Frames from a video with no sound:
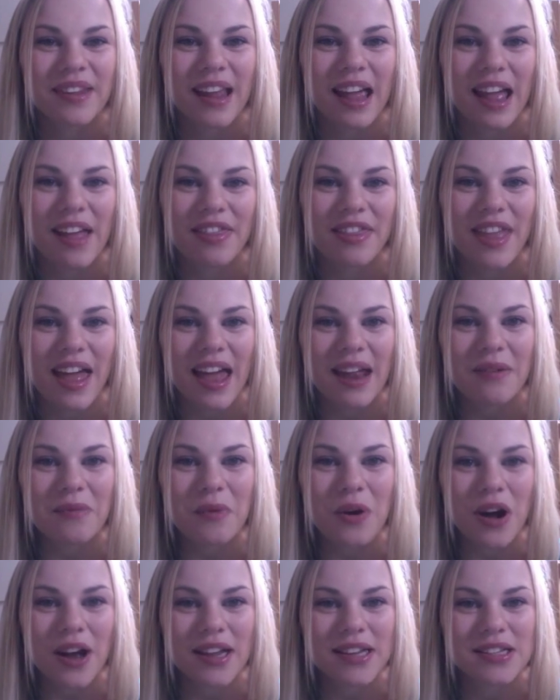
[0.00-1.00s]
And then
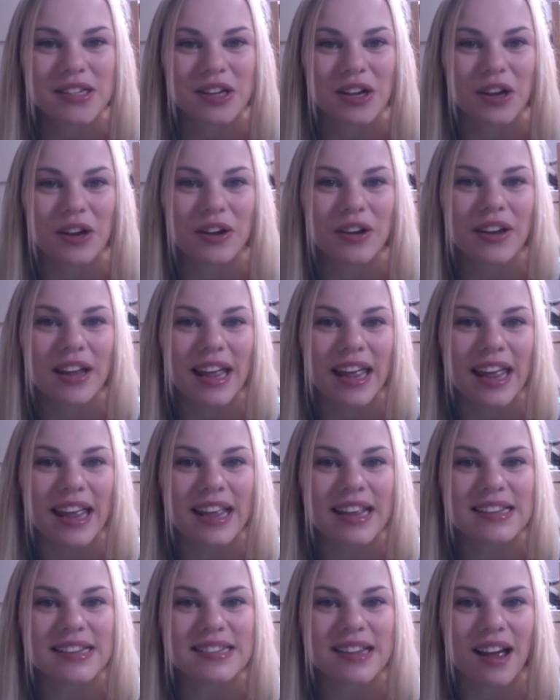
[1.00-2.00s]
what I do
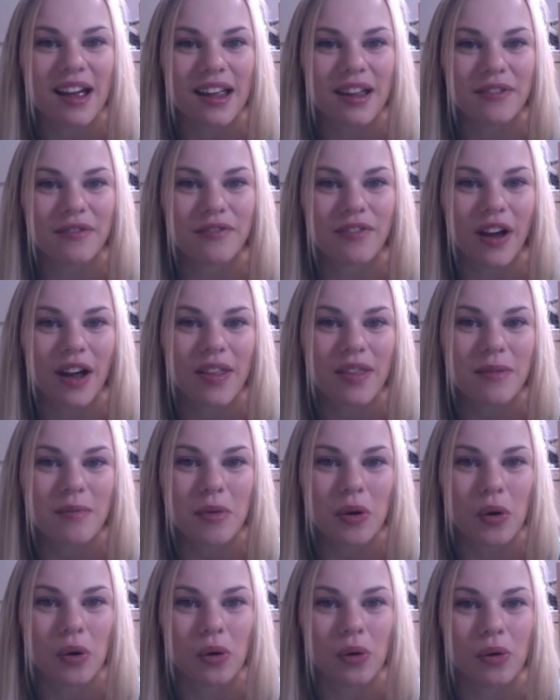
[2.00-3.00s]
is I invite
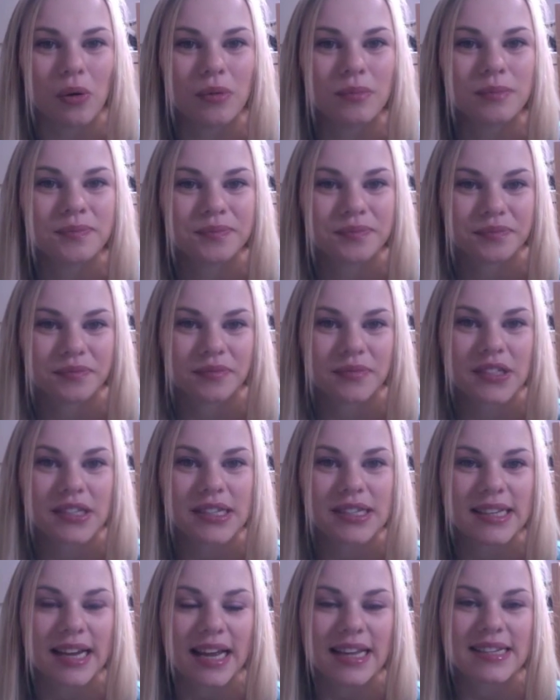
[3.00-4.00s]
them all
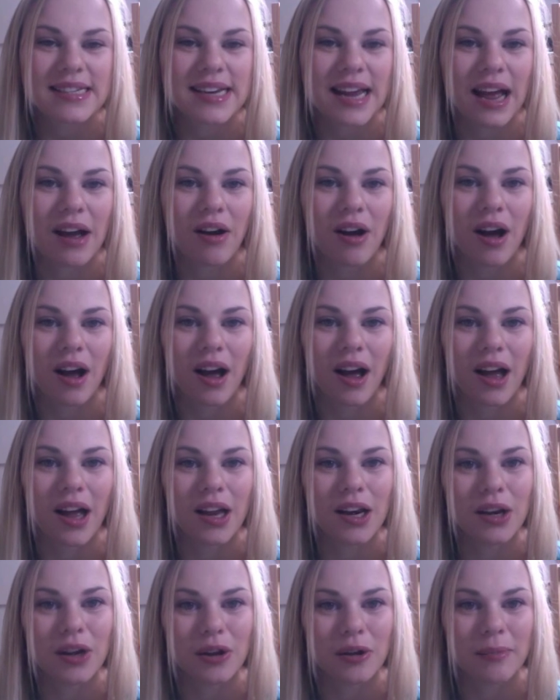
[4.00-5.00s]
to test out our
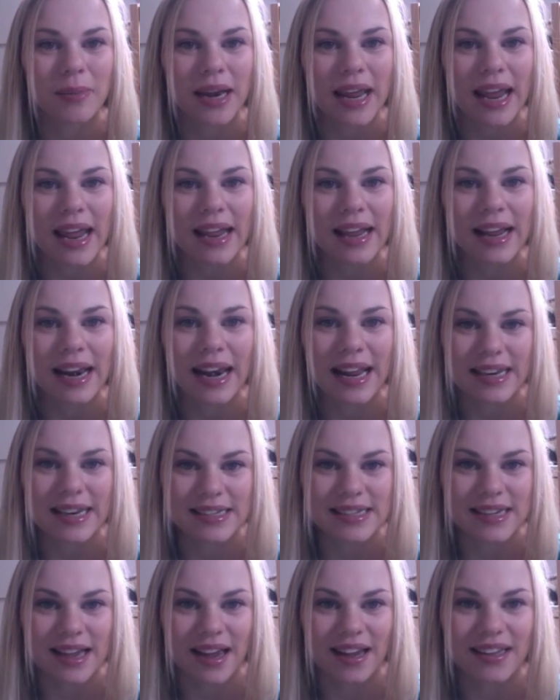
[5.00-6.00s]
Illuminate
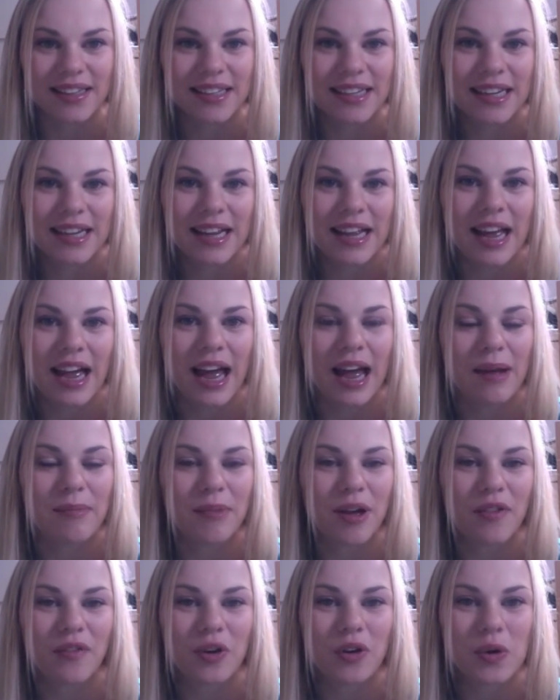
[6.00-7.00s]
cleanser.
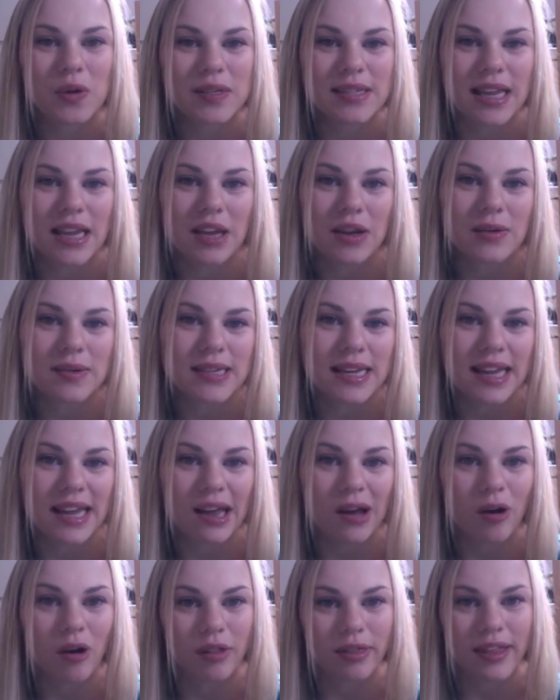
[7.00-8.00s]
Of course they're using
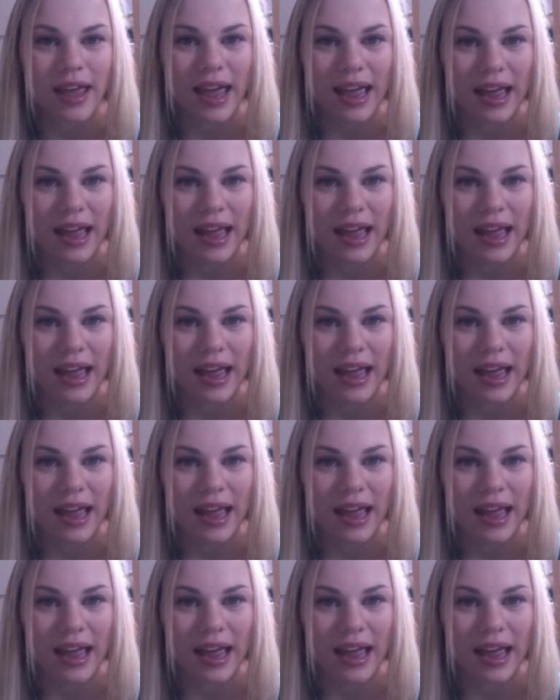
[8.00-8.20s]
it on their